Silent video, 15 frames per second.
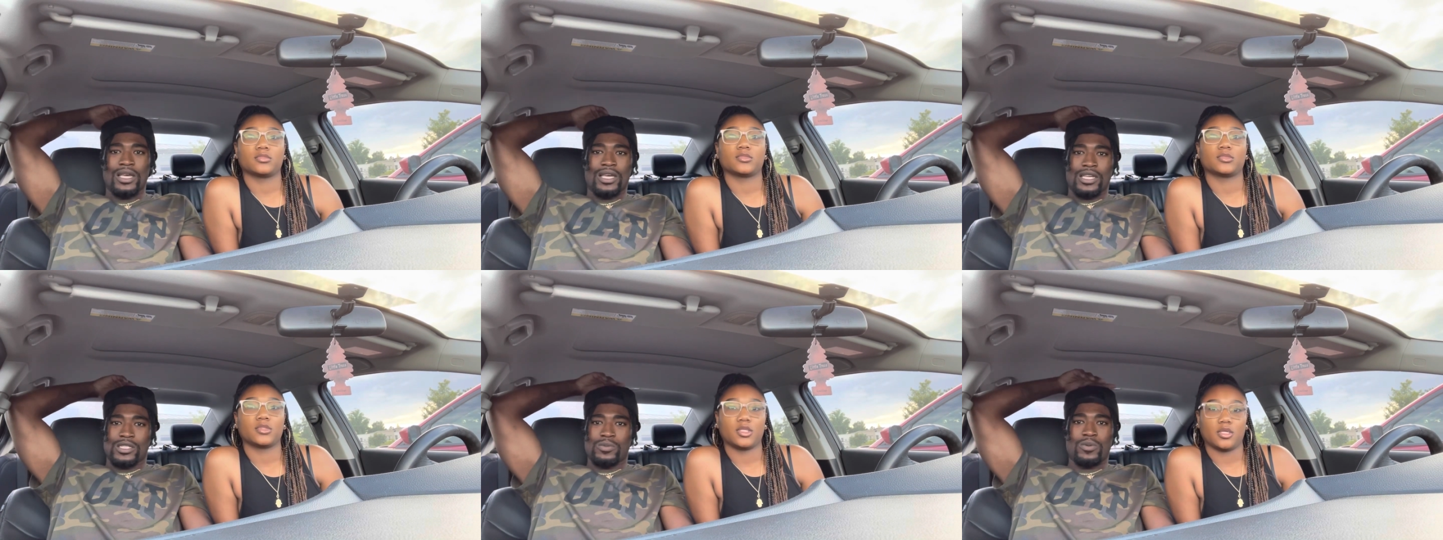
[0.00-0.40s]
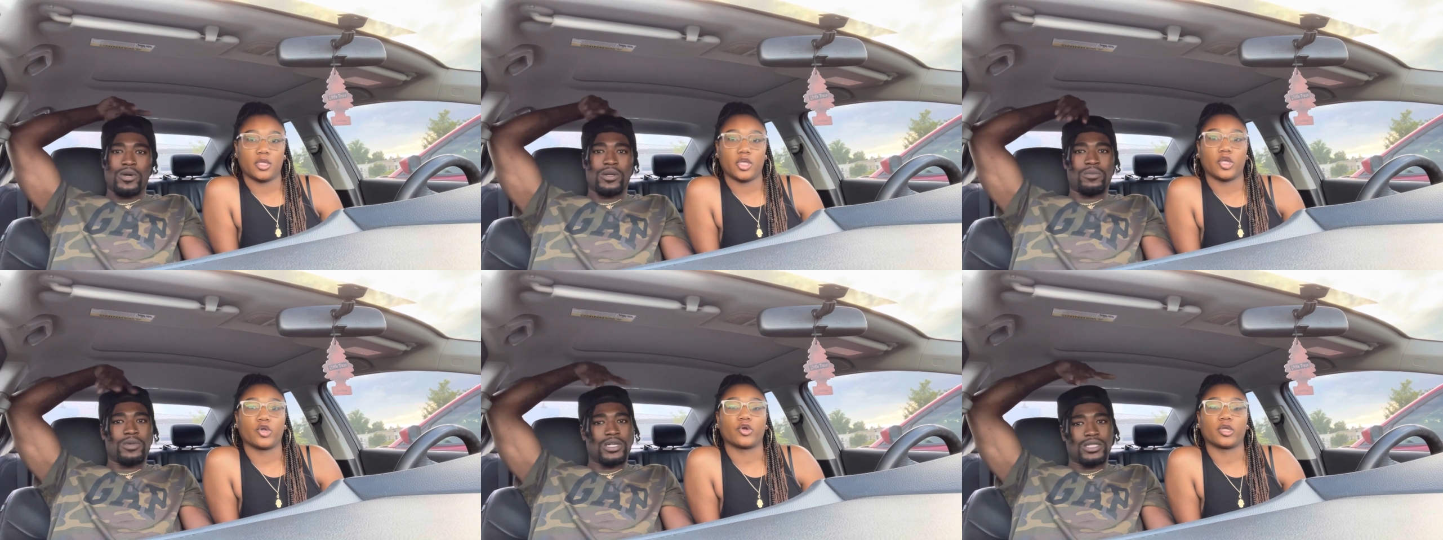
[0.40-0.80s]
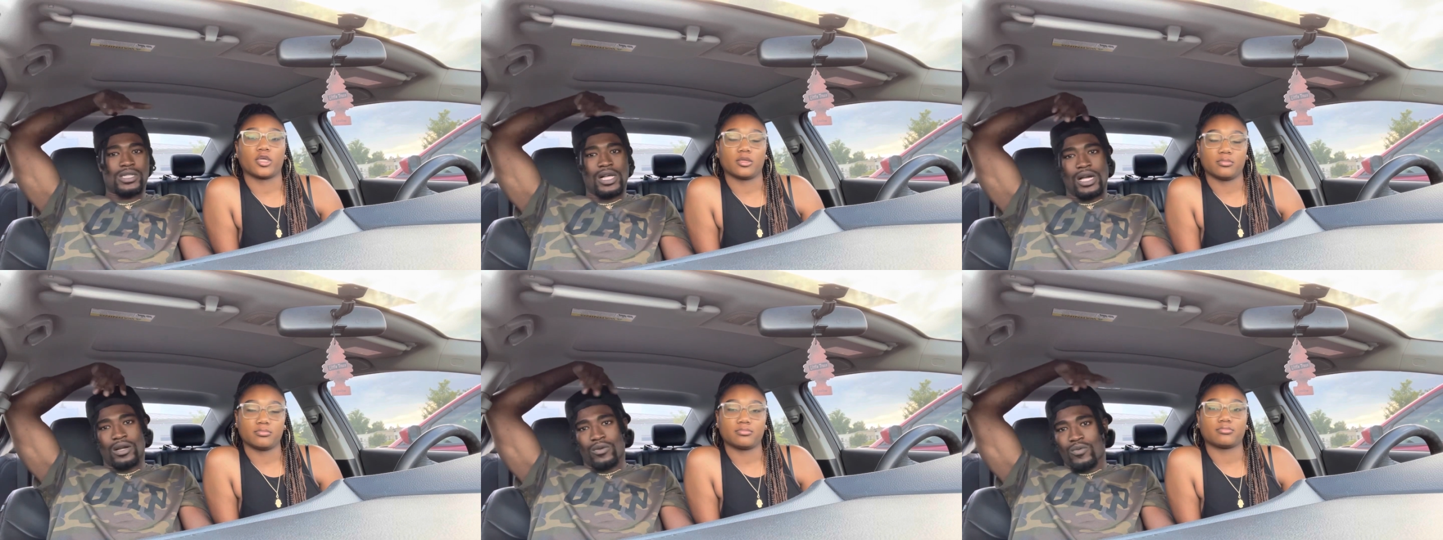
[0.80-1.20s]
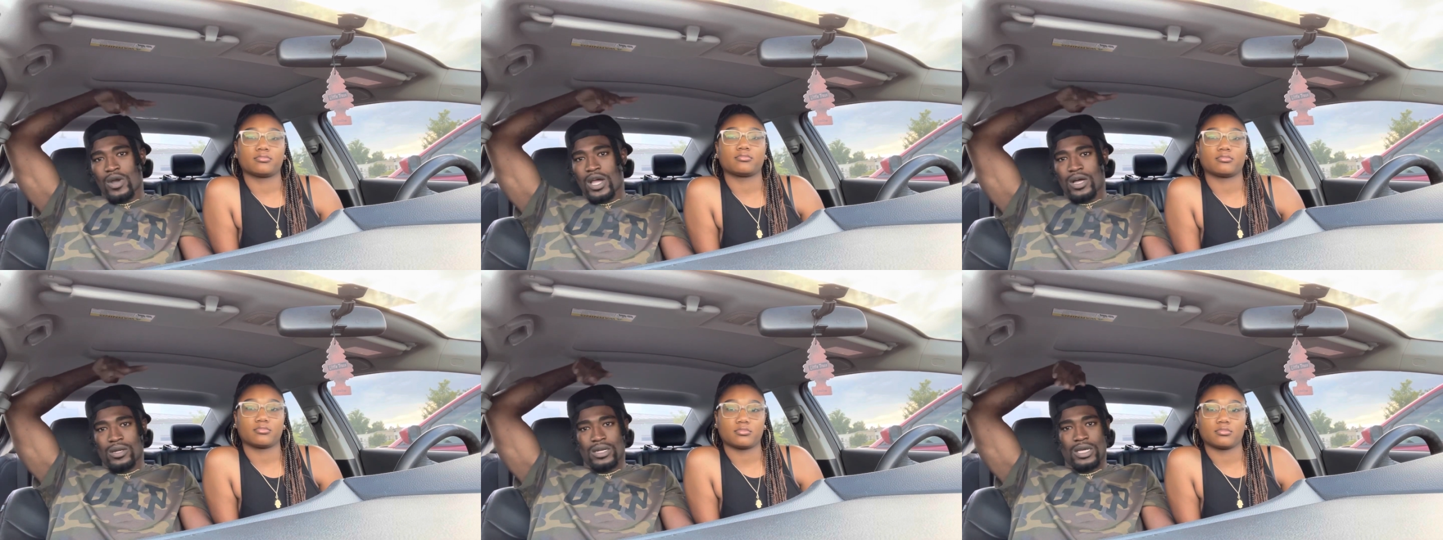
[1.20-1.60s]
Speaker 1: it's pretty much like
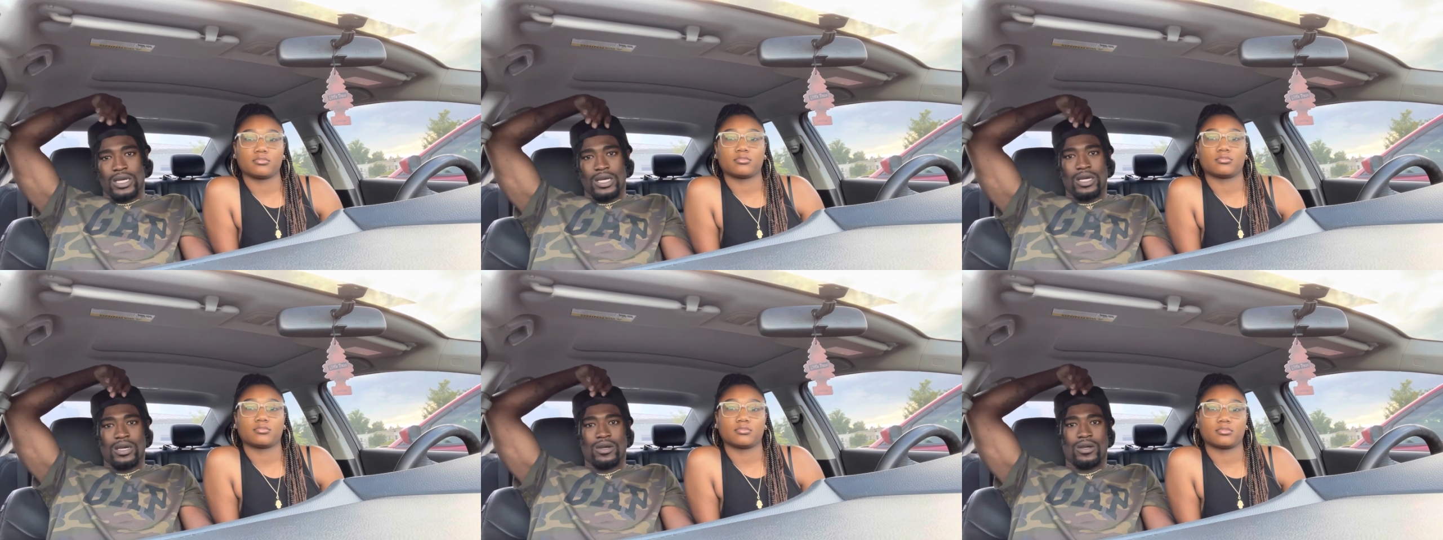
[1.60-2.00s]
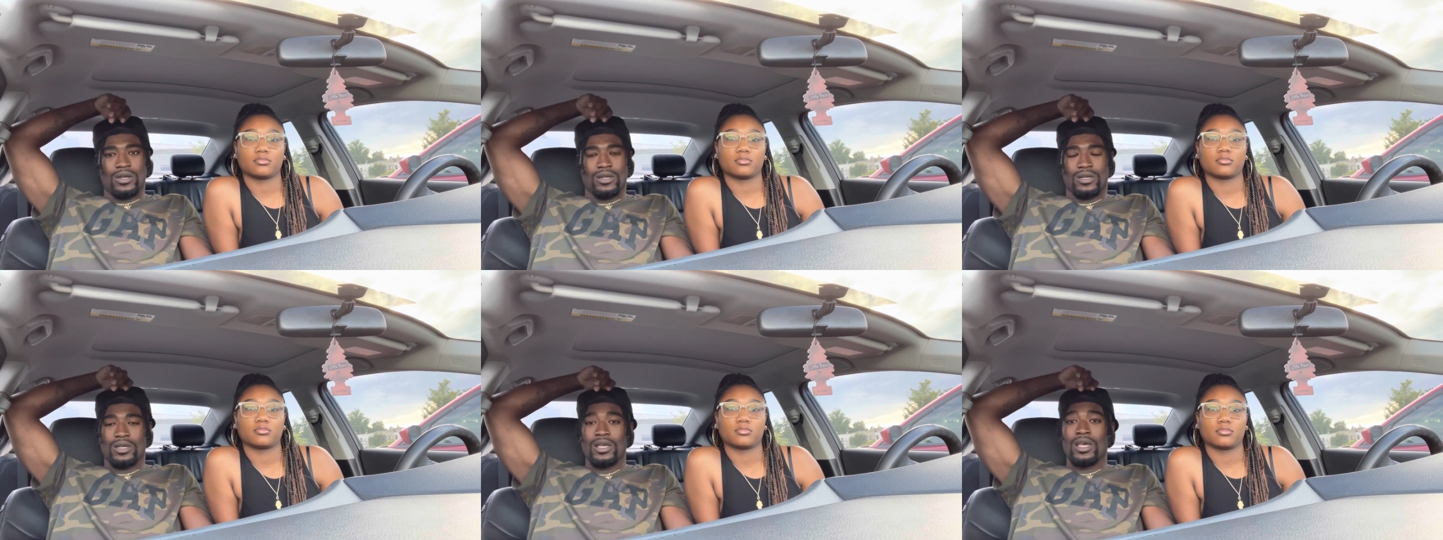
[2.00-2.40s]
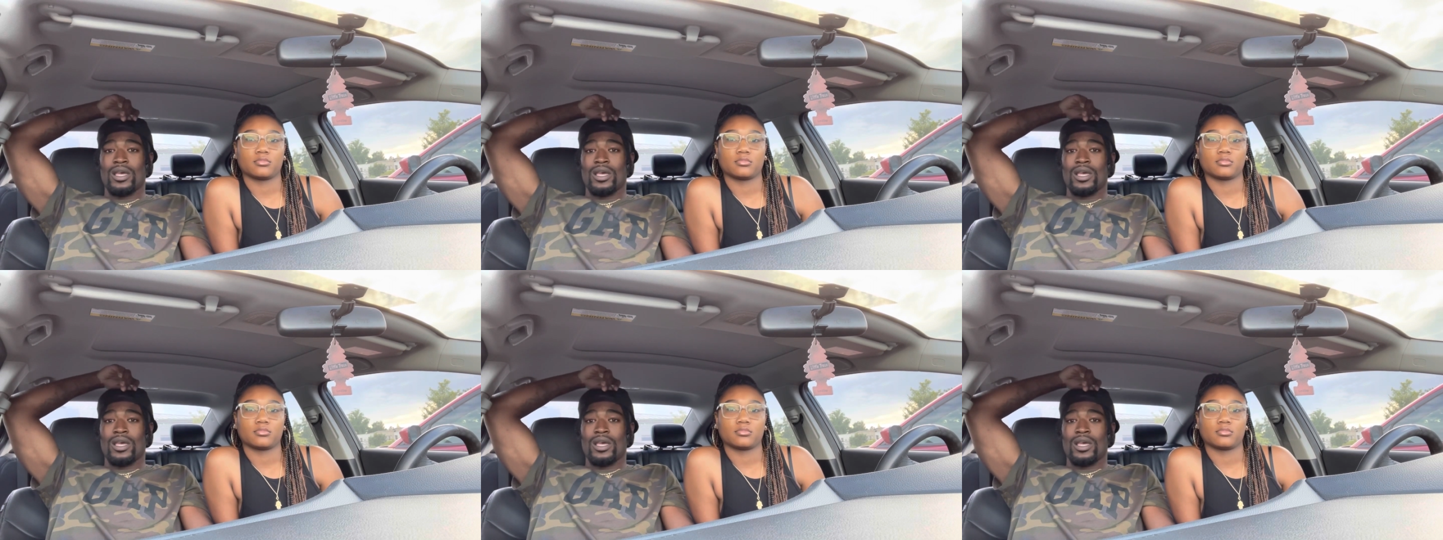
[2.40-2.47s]
around that area.